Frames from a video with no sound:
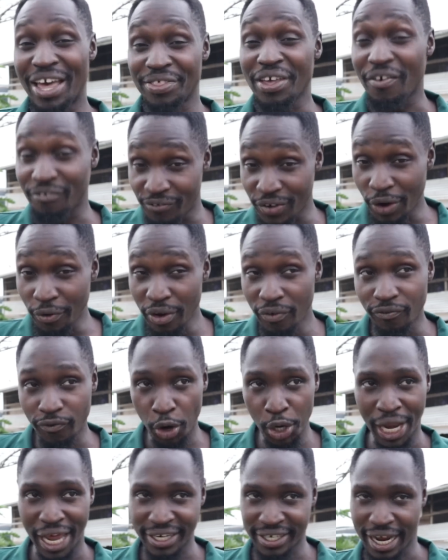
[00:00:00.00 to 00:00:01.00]
They are very
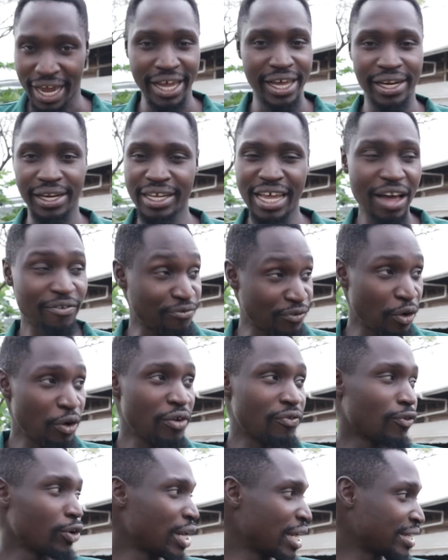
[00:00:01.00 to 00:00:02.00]
volatile. They are very
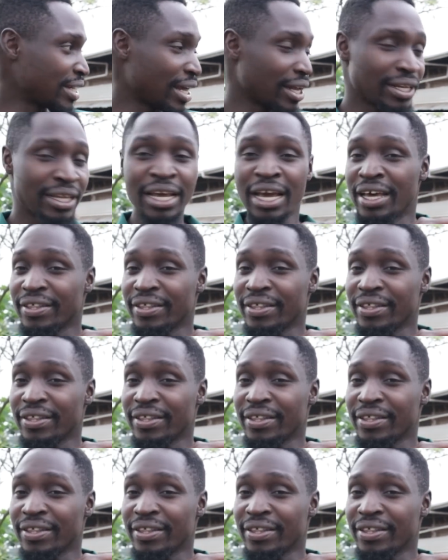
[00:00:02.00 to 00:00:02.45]
volatile.